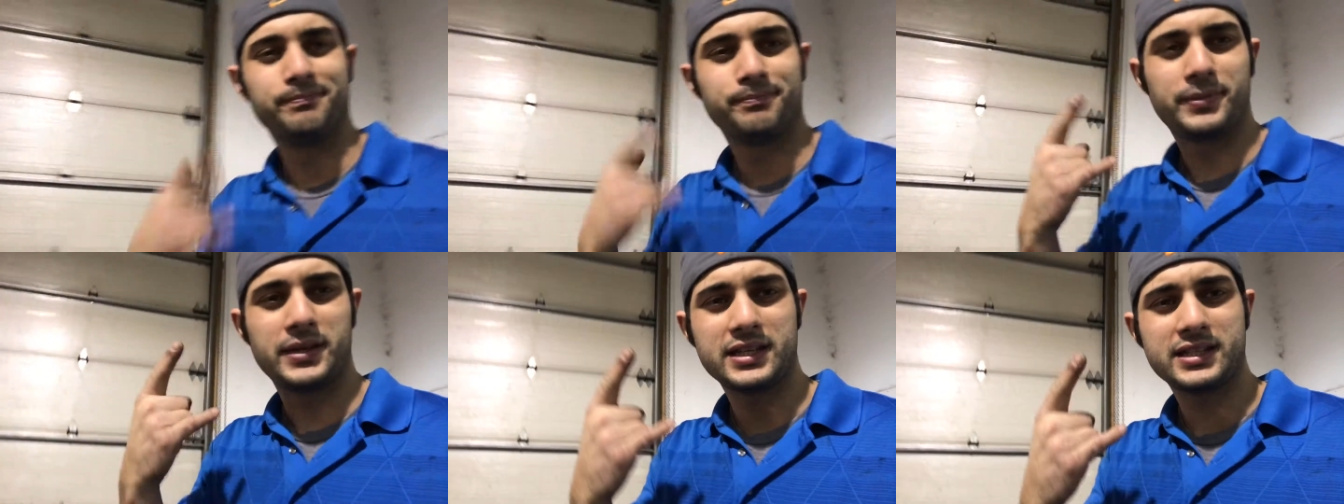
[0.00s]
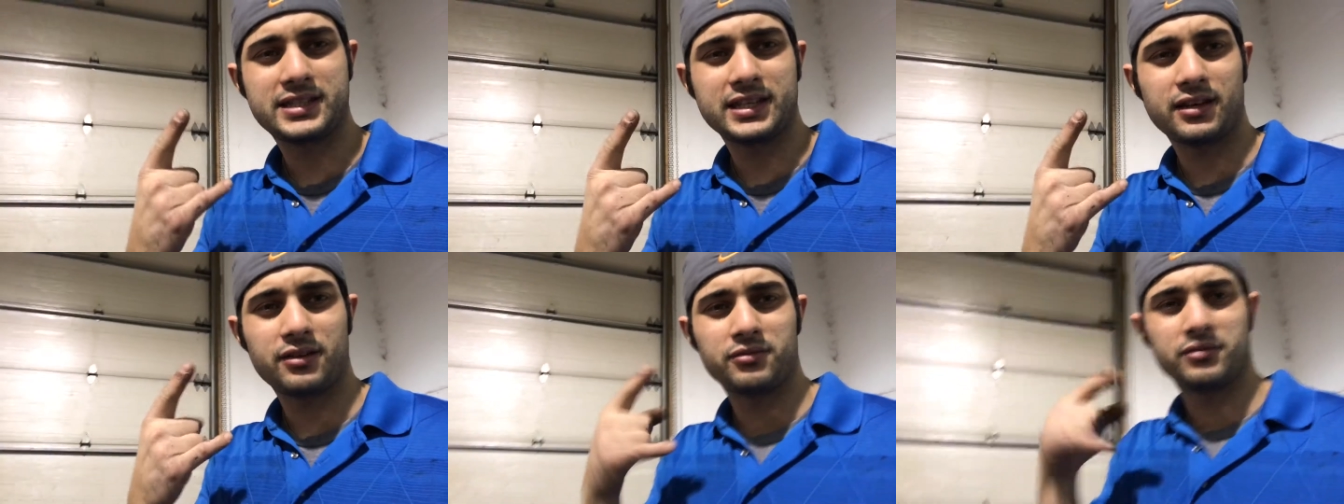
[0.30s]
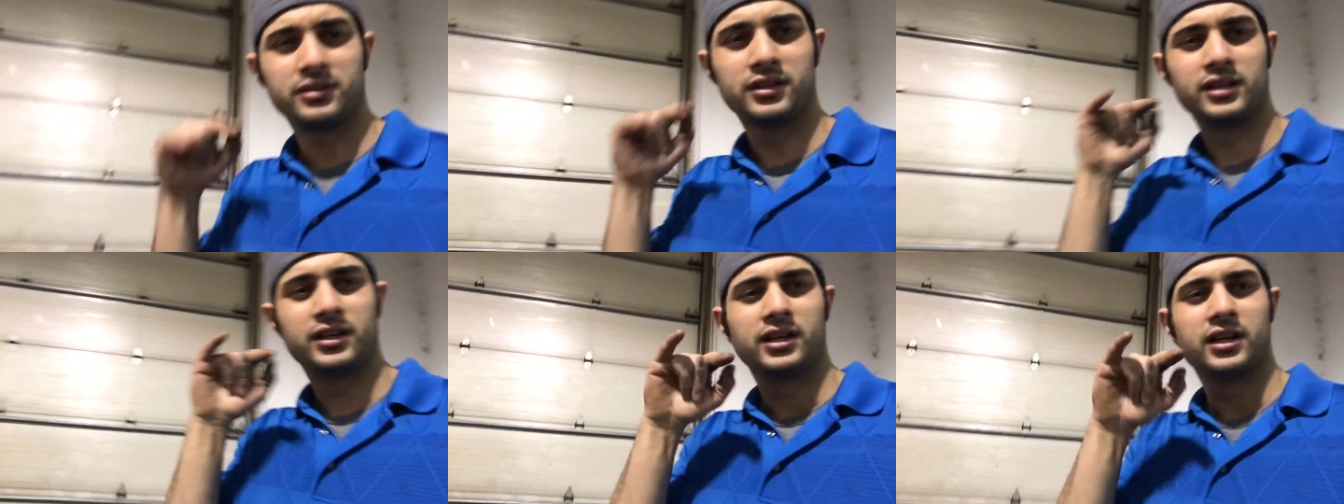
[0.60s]
Peace
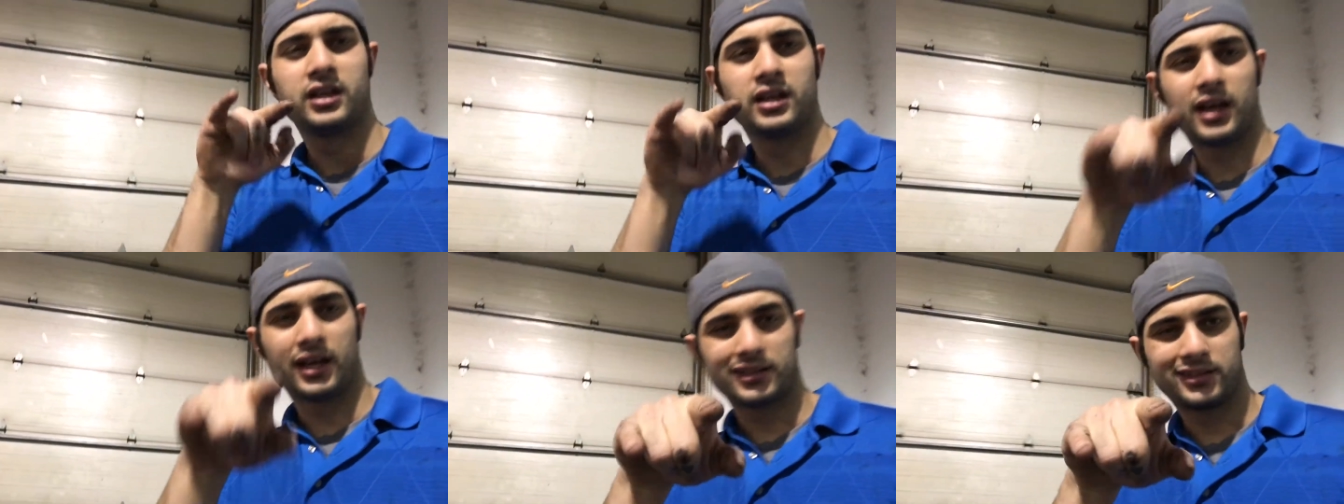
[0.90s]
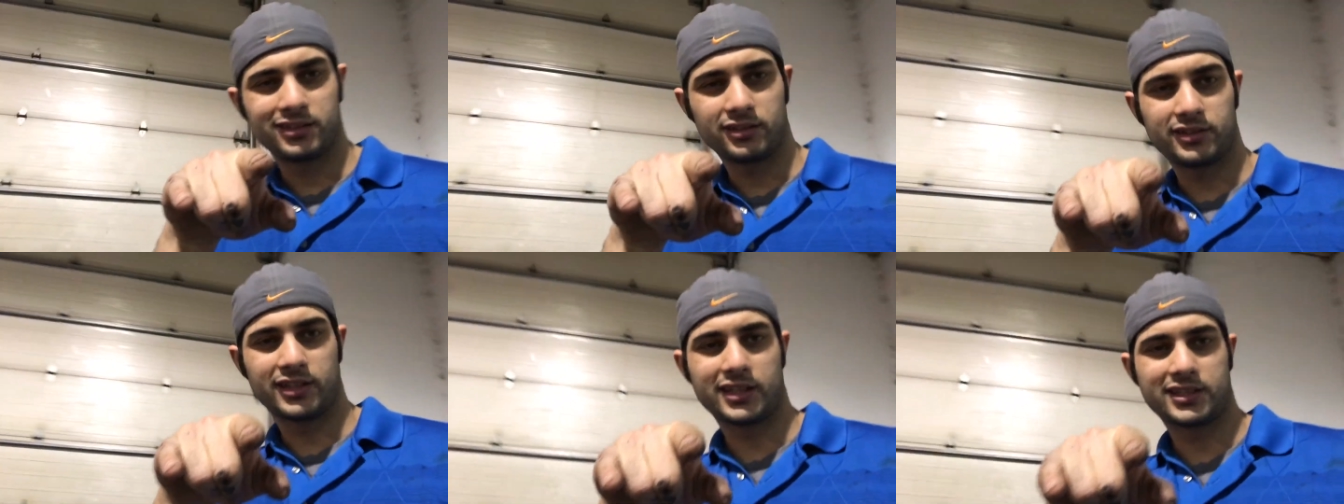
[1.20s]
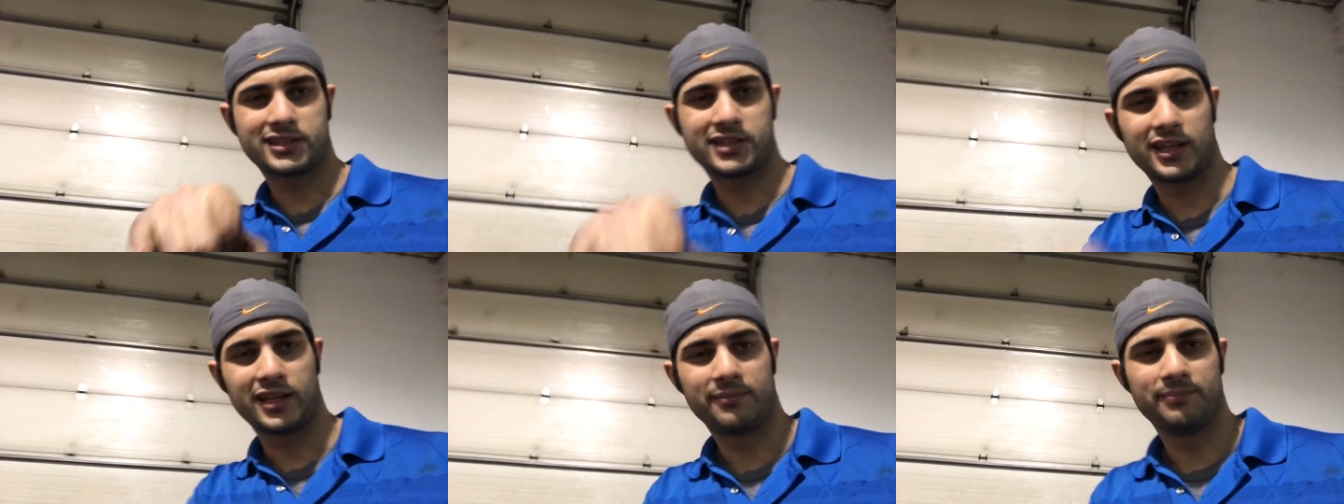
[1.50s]
out, till
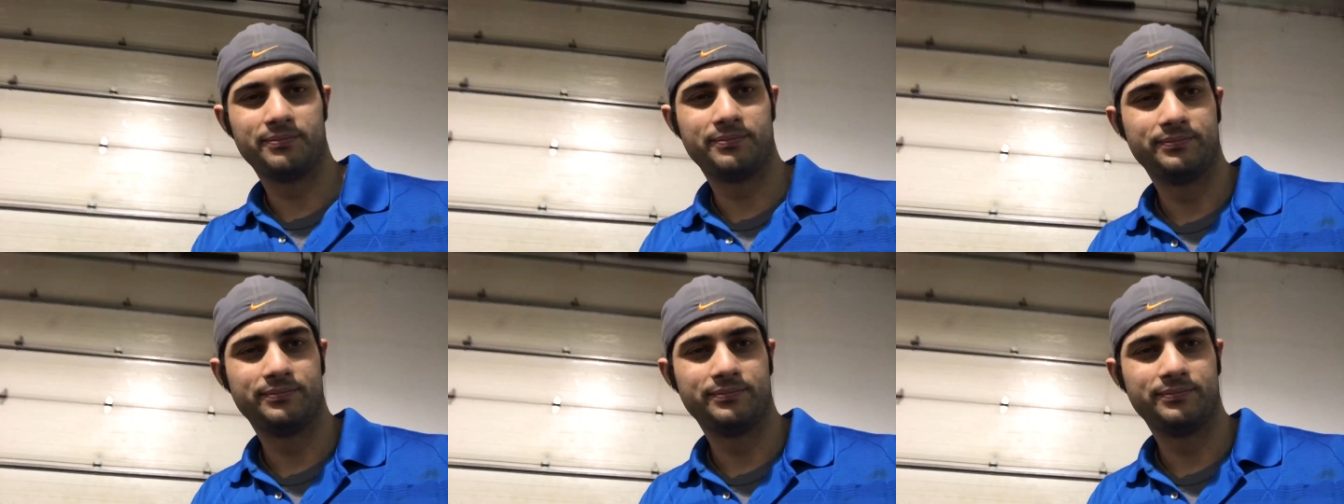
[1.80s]
next time.